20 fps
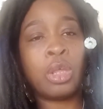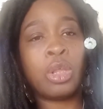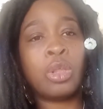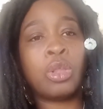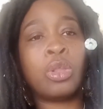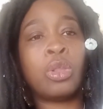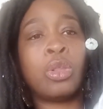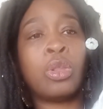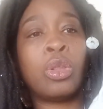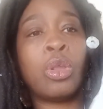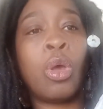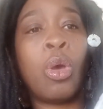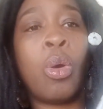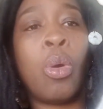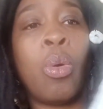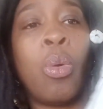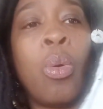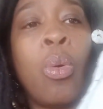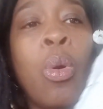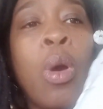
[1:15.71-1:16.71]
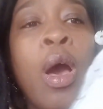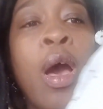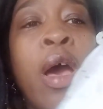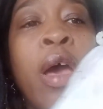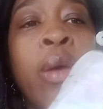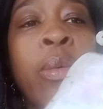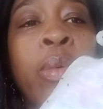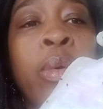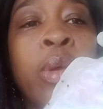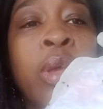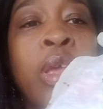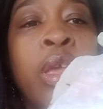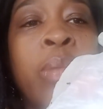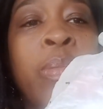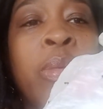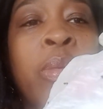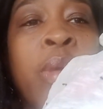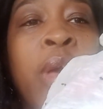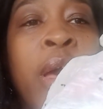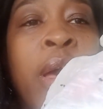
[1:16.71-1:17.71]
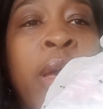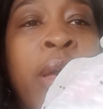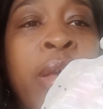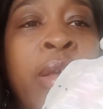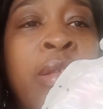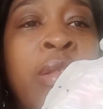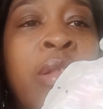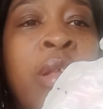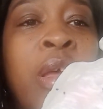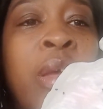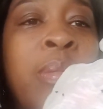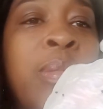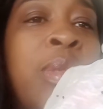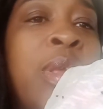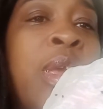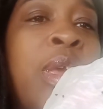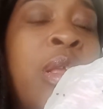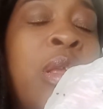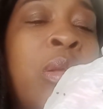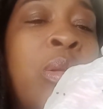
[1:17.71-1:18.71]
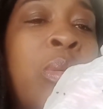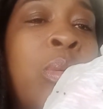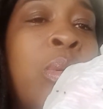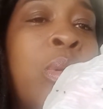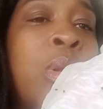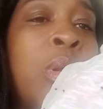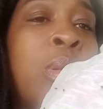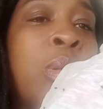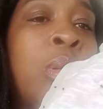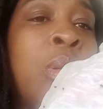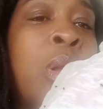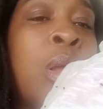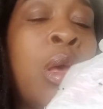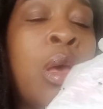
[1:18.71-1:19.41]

So I will keep you guys updated on